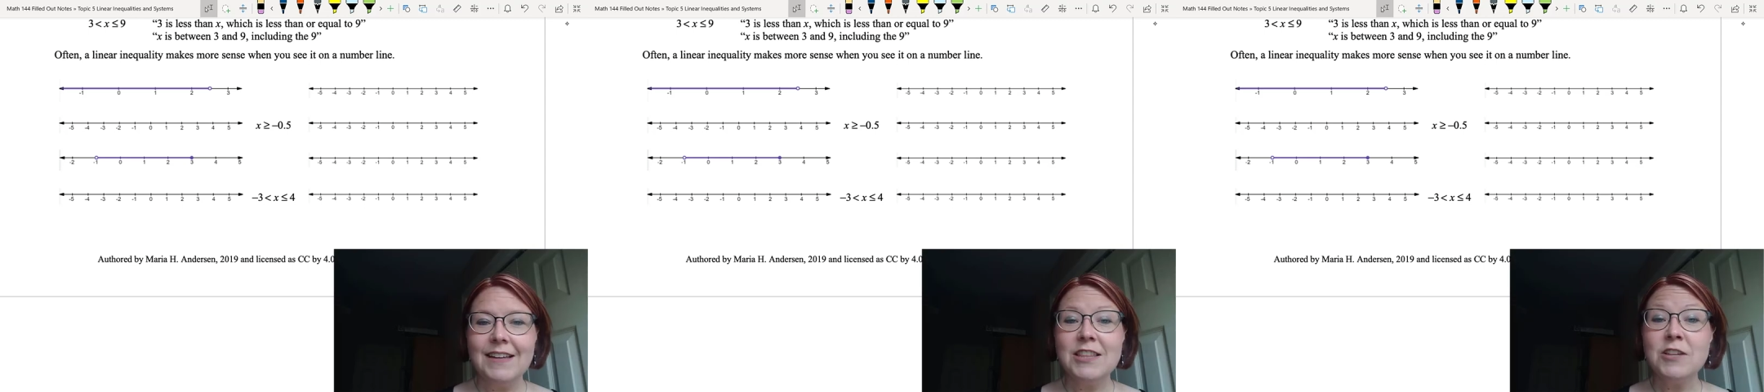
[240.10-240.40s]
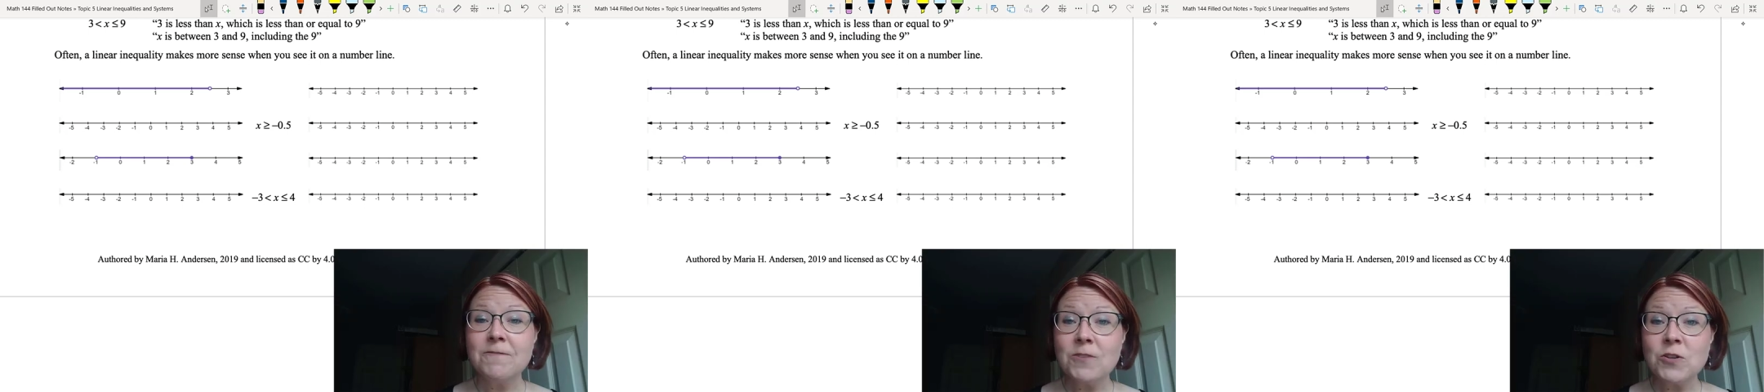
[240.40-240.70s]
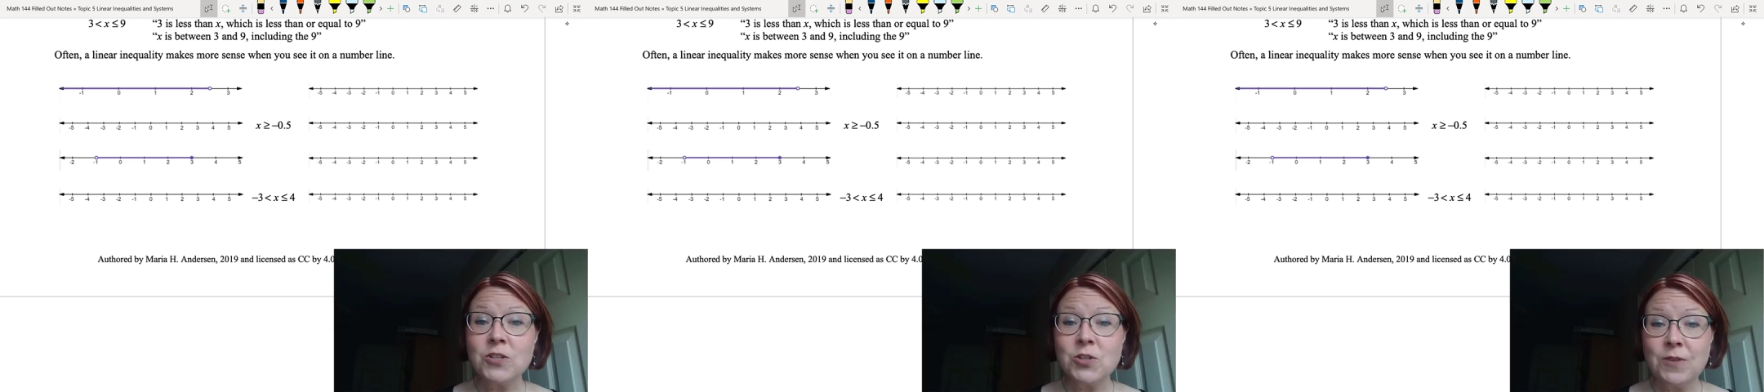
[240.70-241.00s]
In the
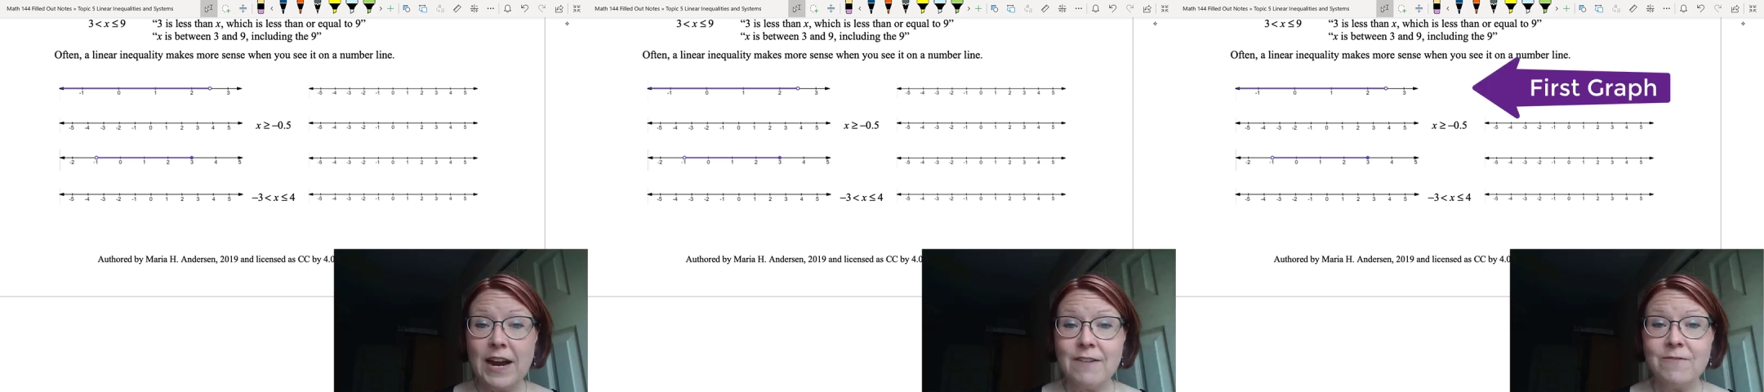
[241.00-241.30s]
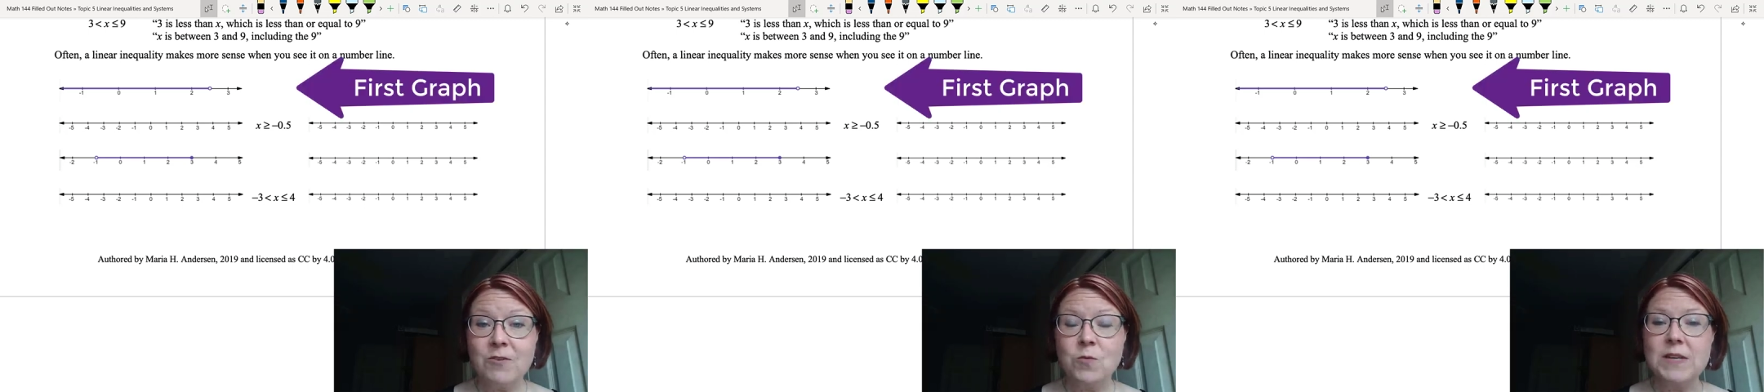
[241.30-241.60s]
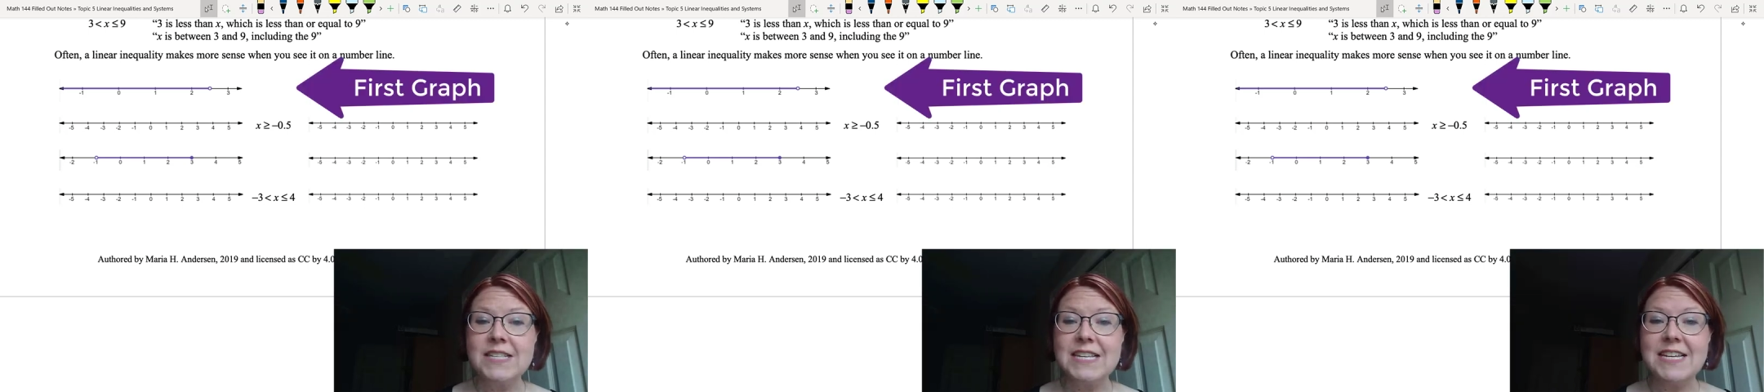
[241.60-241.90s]
first graph, we
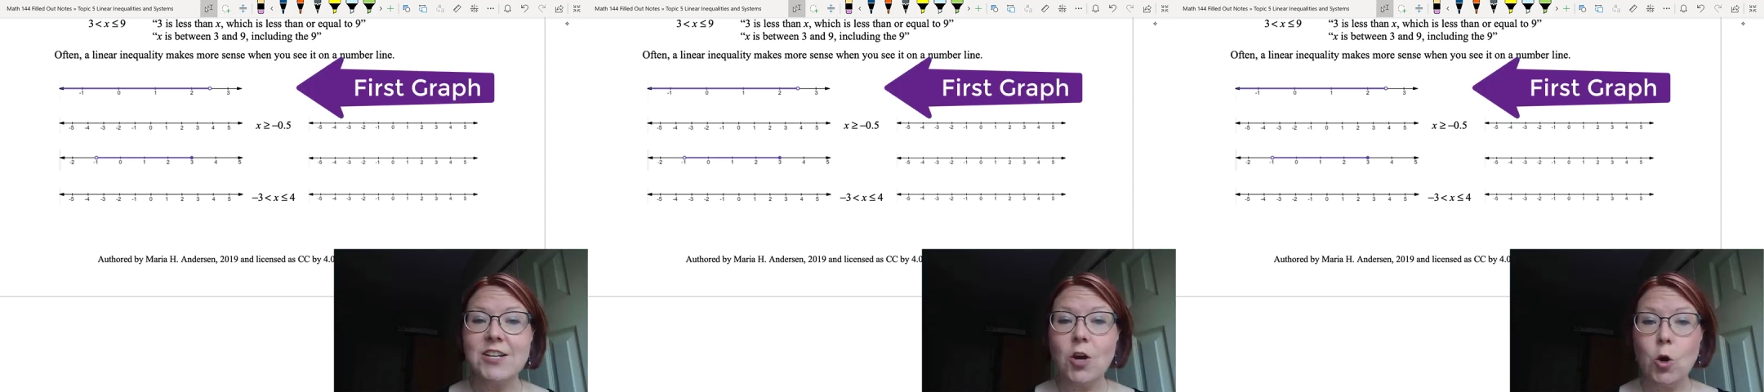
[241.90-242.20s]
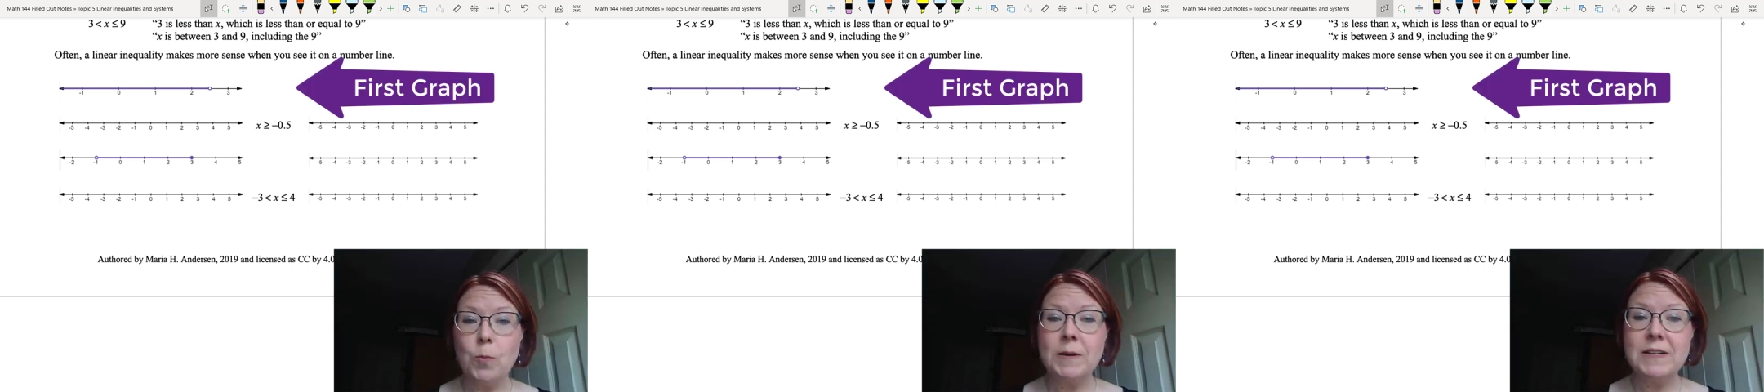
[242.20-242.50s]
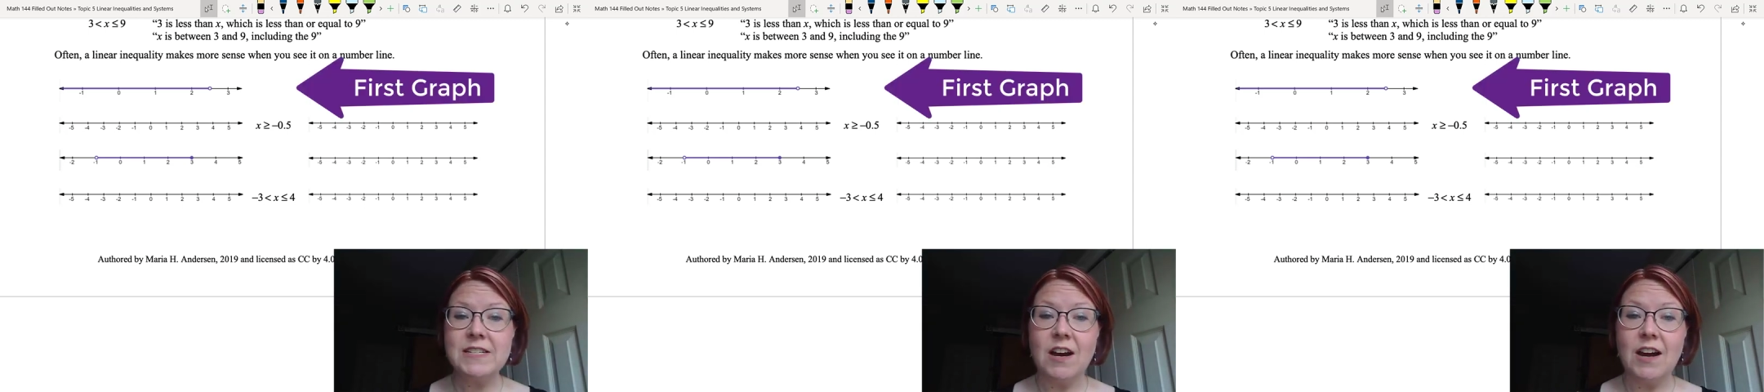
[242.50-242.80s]
see an
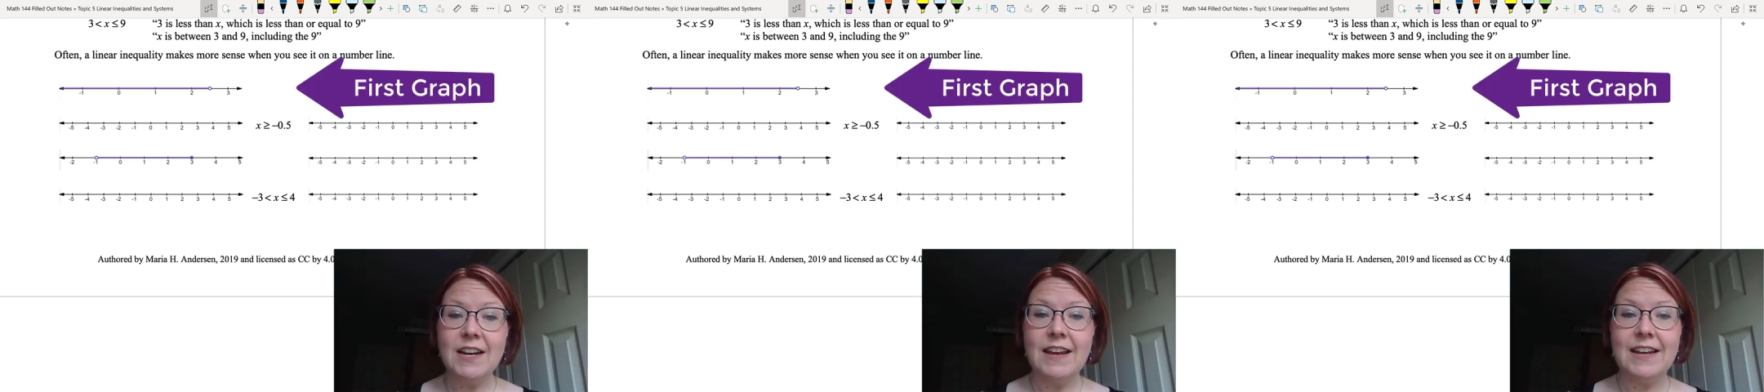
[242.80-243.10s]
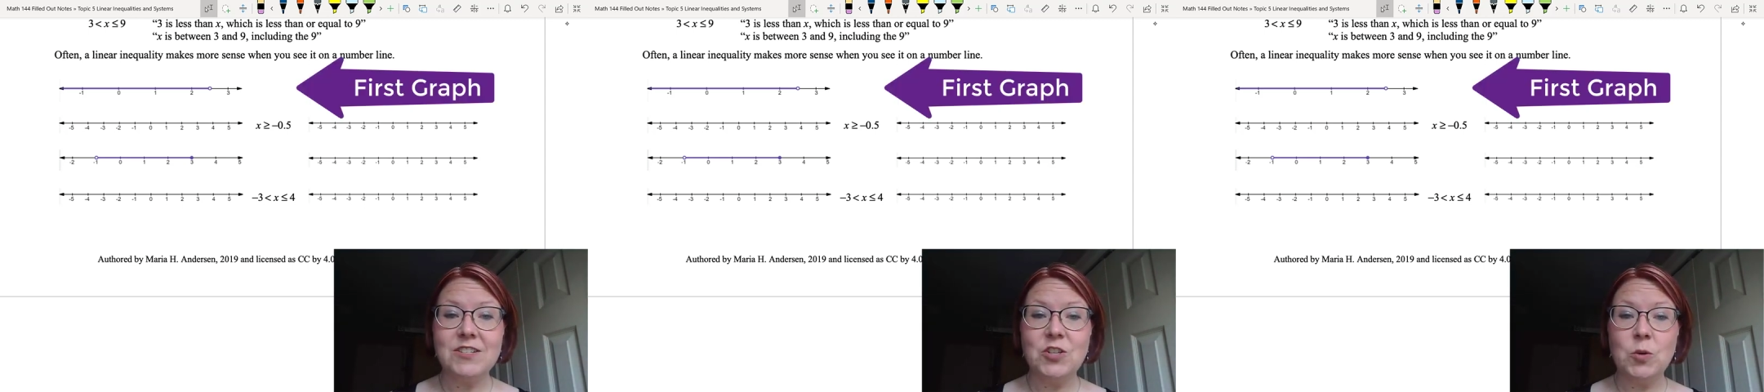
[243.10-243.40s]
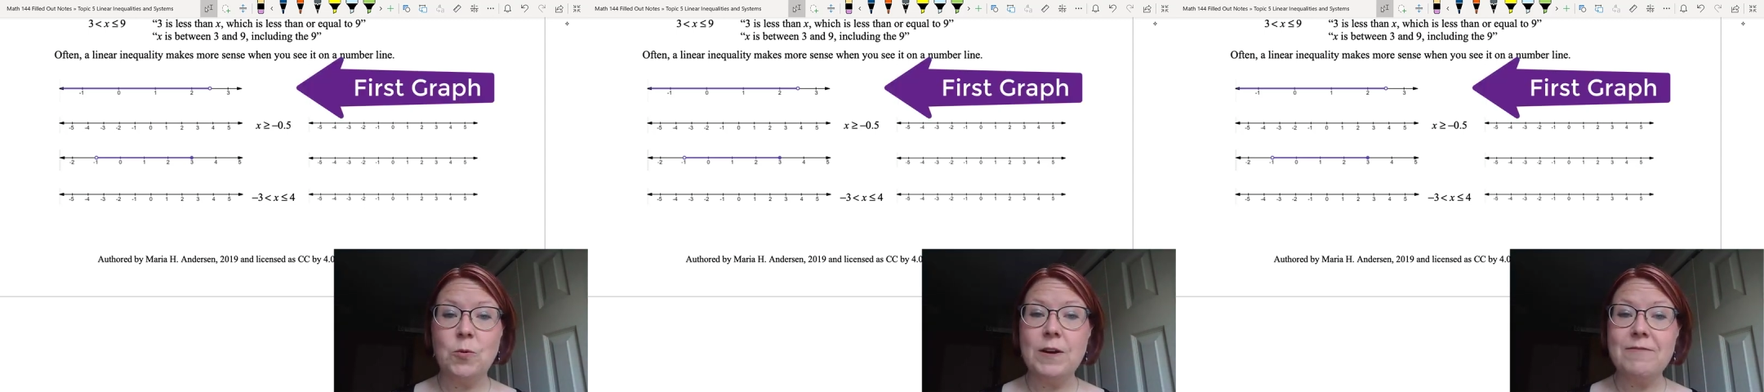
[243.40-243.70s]
open dot at
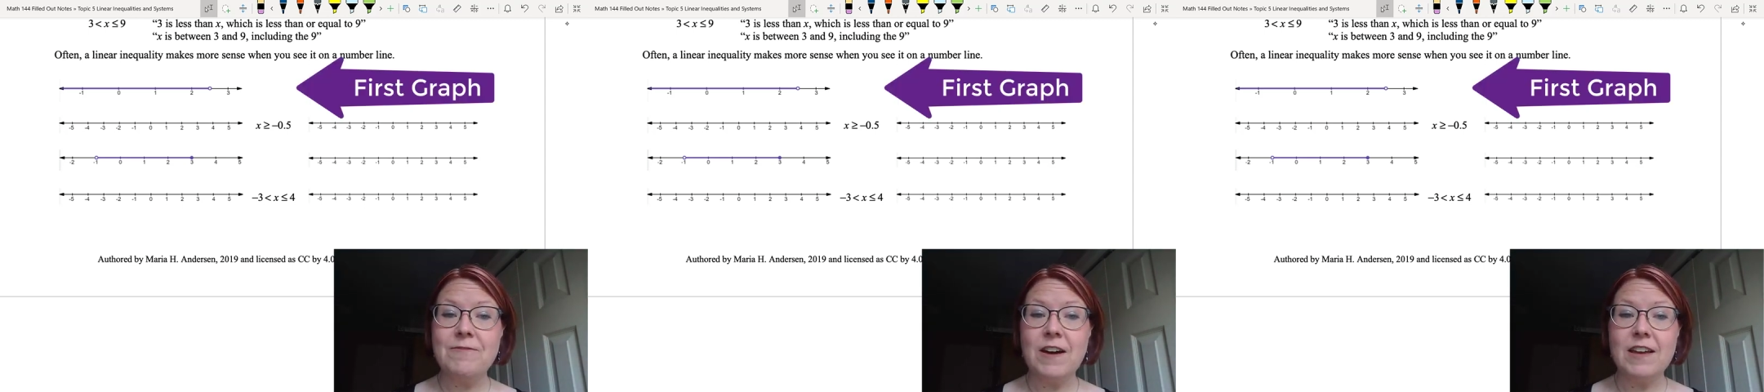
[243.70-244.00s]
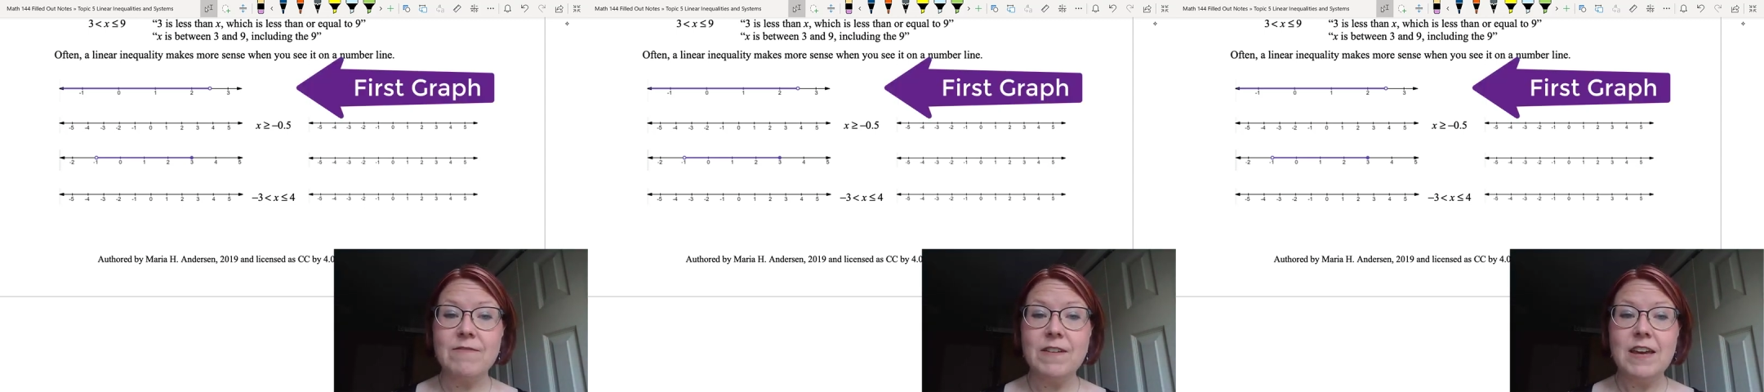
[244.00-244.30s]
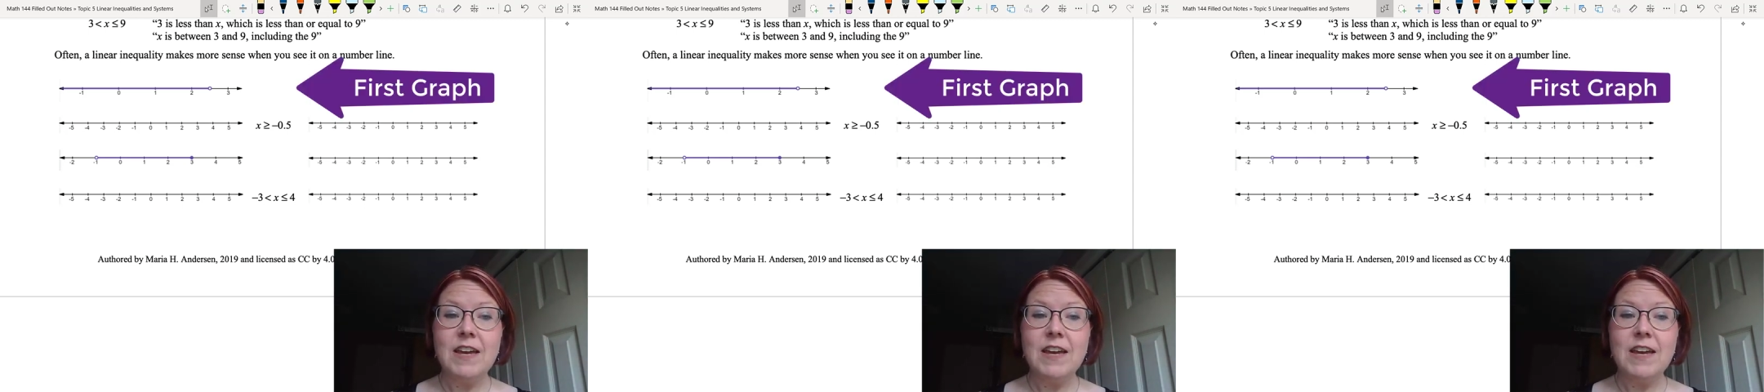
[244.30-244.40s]
2.5